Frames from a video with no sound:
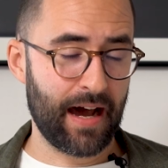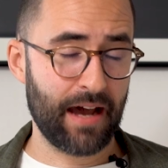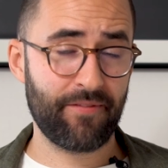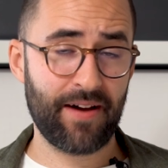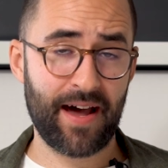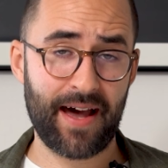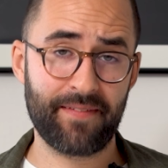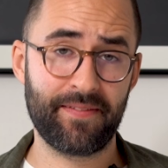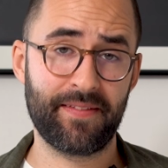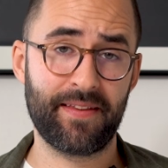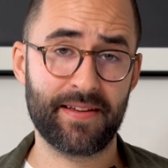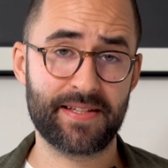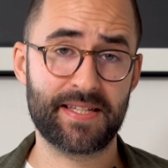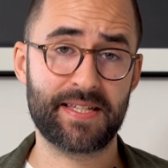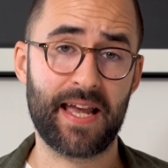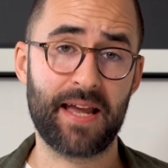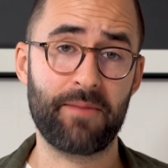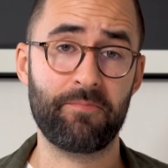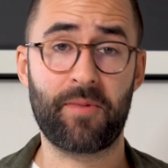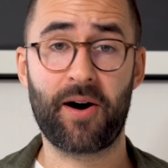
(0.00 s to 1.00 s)
I've had the
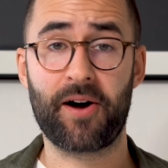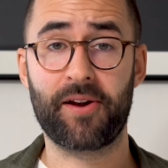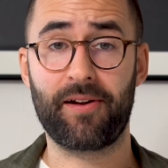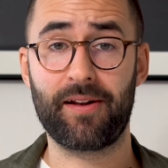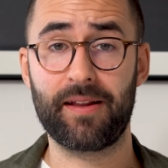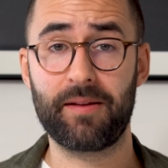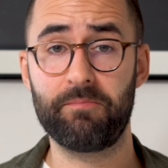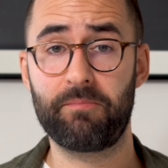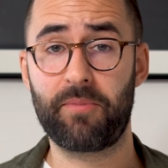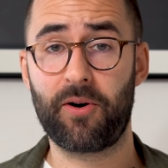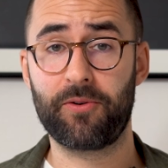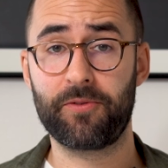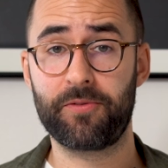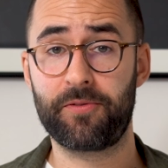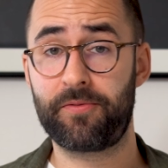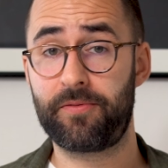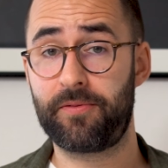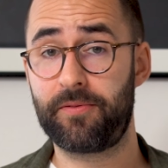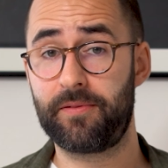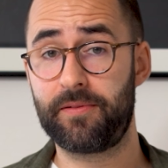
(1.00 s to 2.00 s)
same model in both
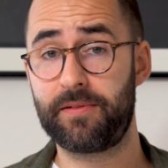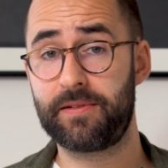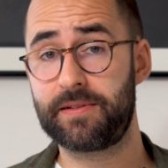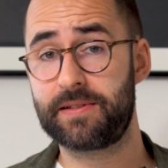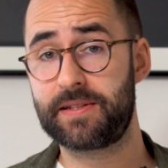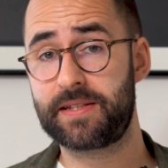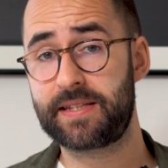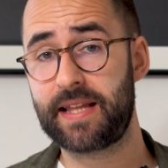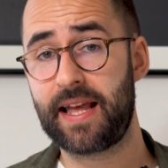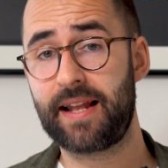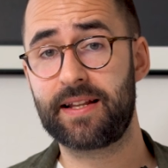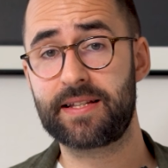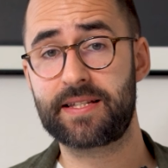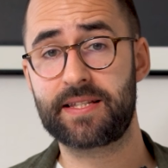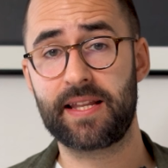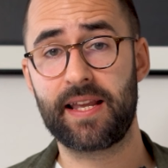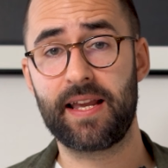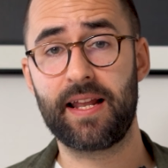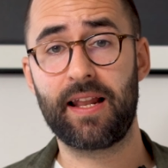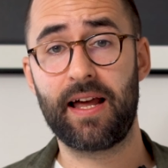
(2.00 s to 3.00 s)
stainless
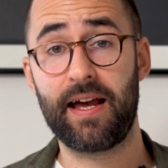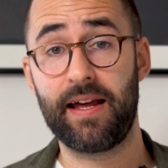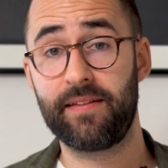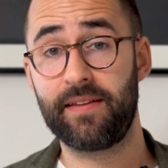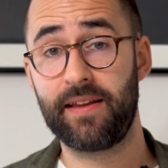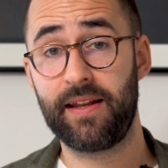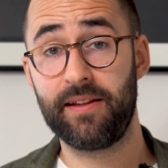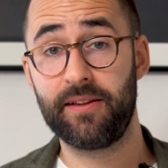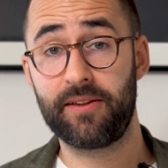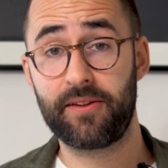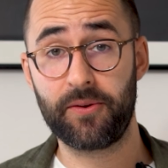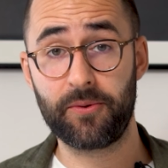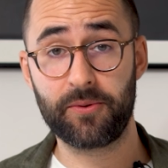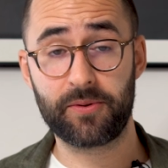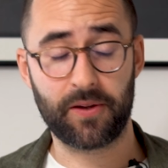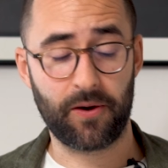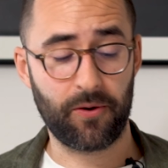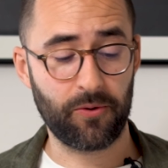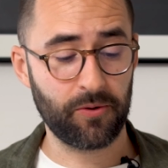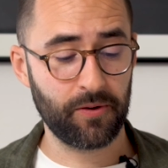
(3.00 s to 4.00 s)
steel and in
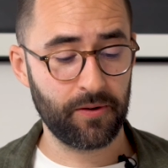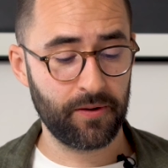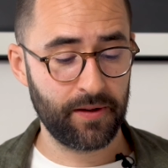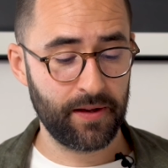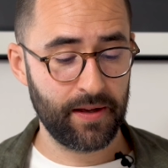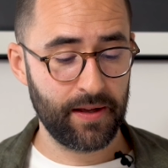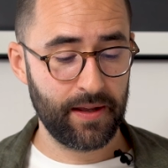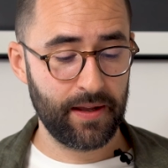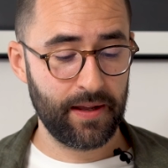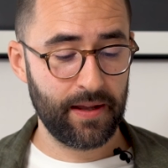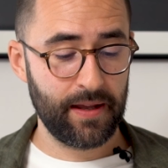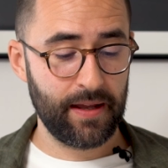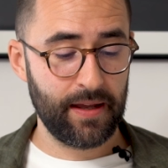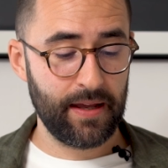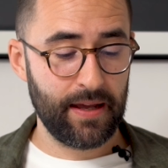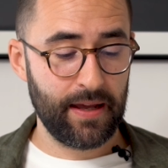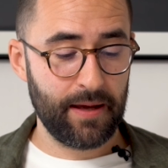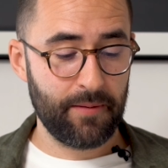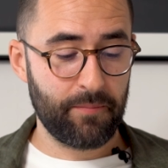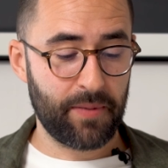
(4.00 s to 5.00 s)
two-tone,
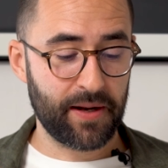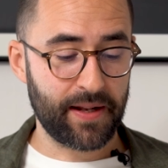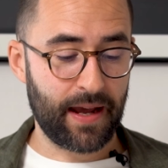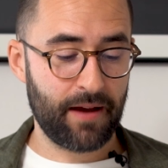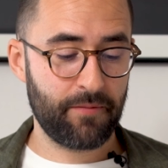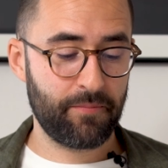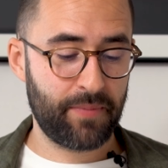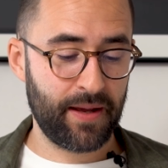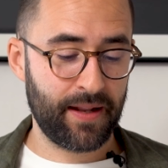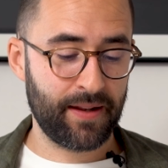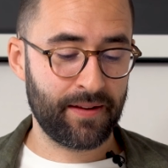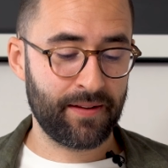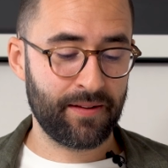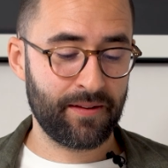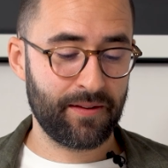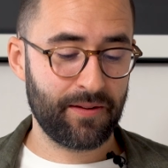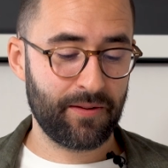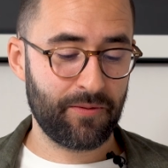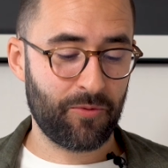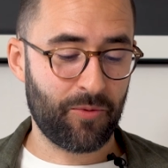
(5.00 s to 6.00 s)
but I've
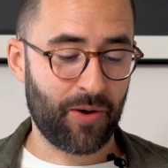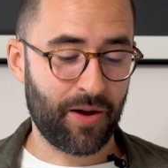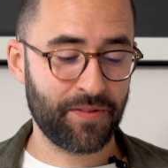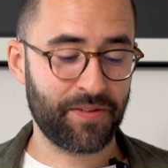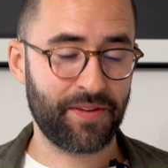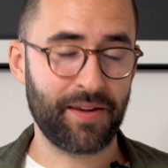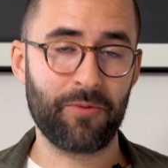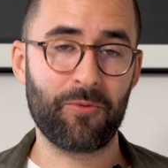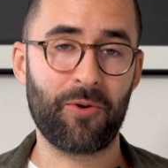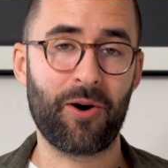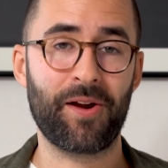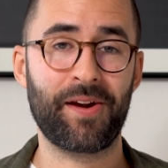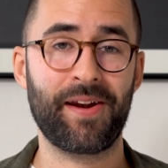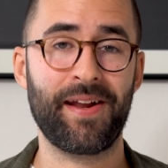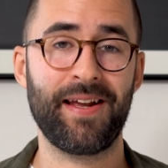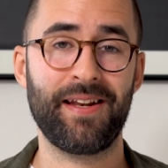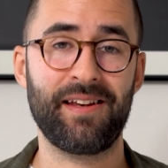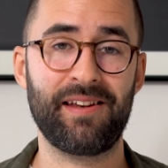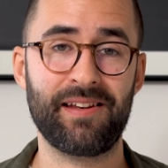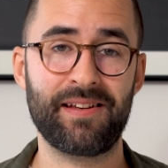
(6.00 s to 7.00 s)
been wanting one
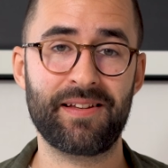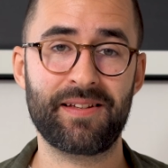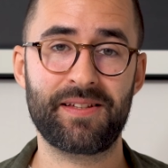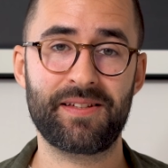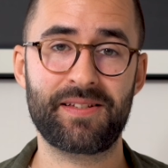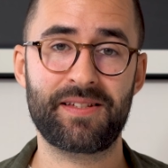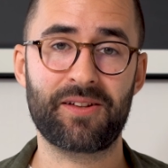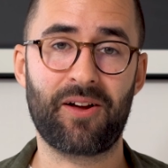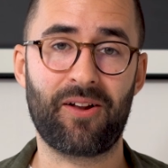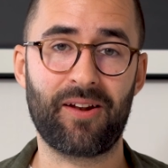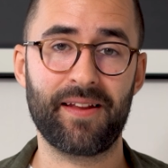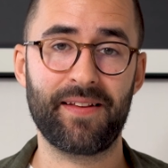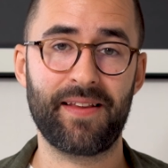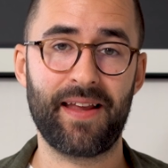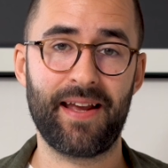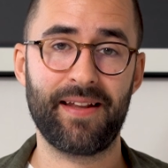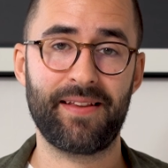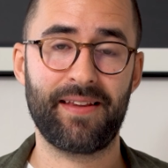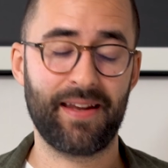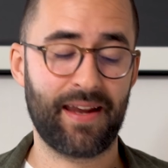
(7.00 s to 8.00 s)
in solid
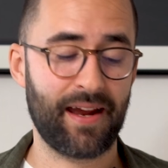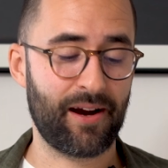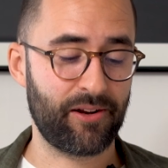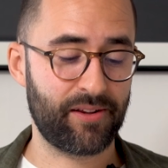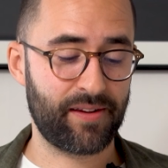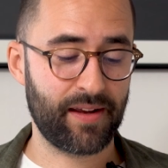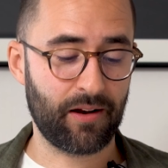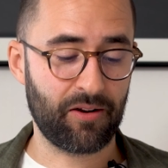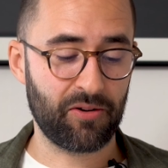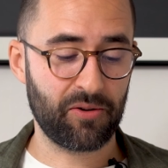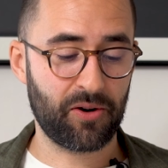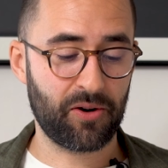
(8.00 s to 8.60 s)
18 karat yellow